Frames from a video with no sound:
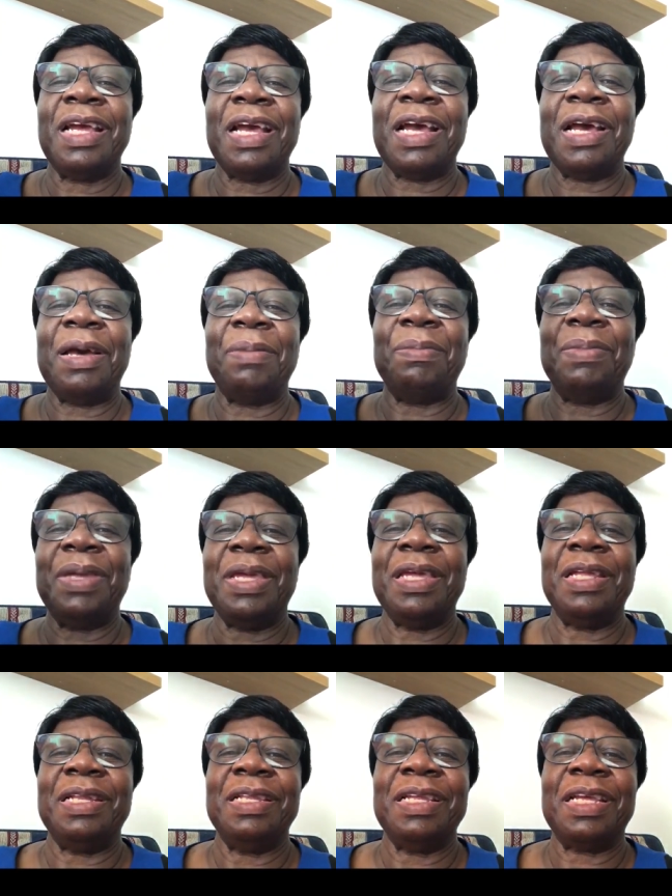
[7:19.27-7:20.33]

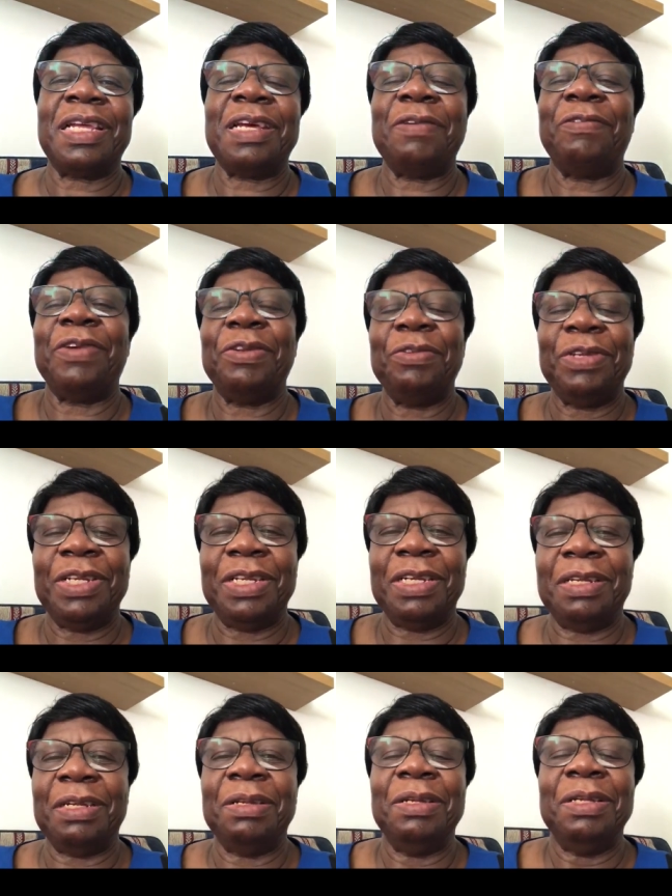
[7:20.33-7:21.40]
Amen. Cover you in
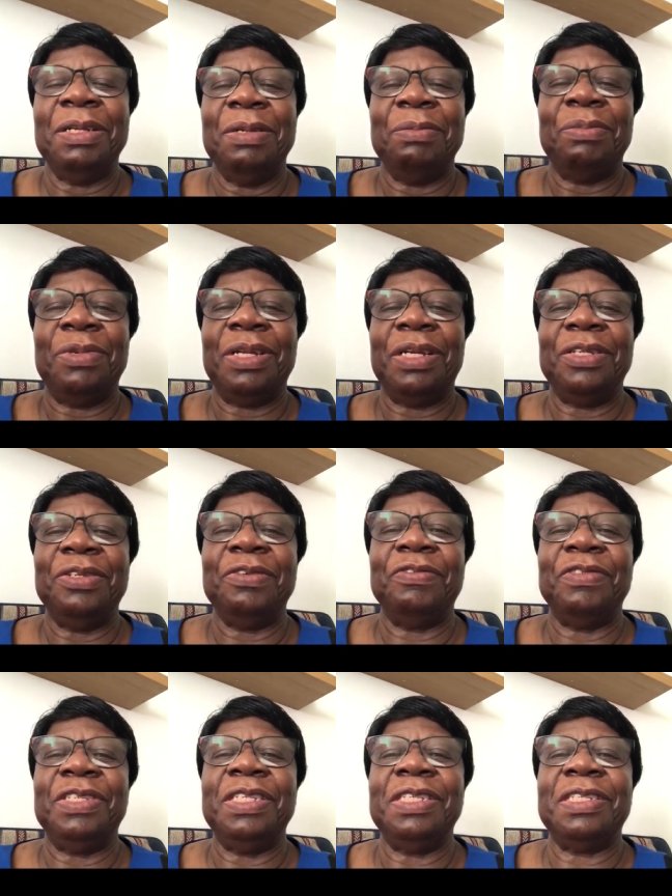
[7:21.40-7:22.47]
the blood
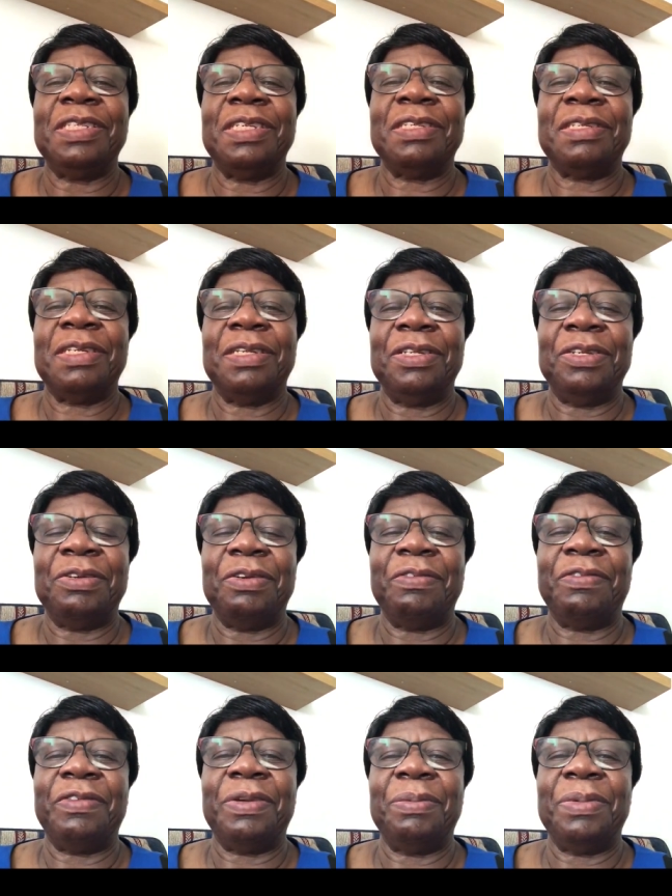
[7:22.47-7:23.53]
of Jesus and your
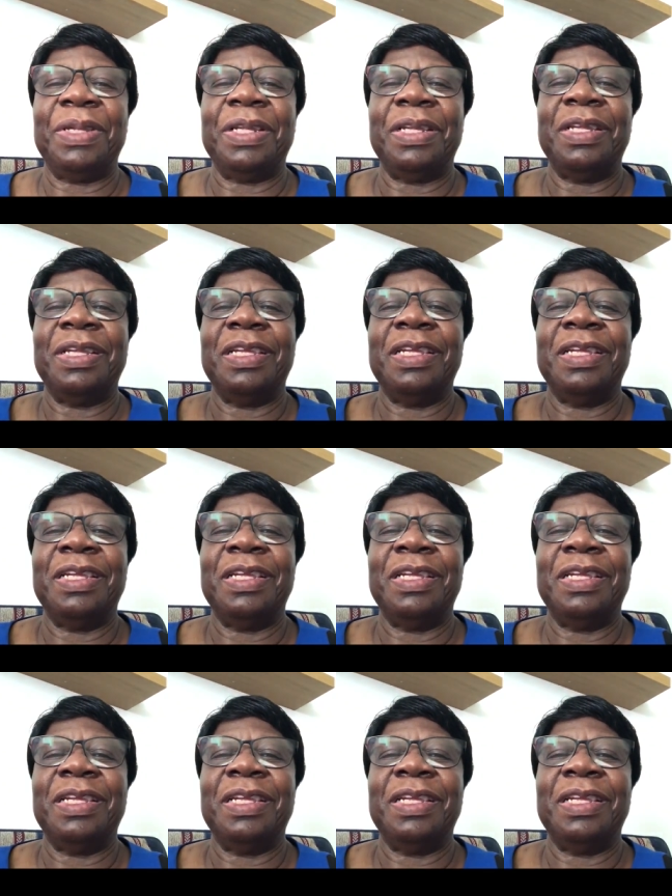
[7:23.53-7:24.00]
family.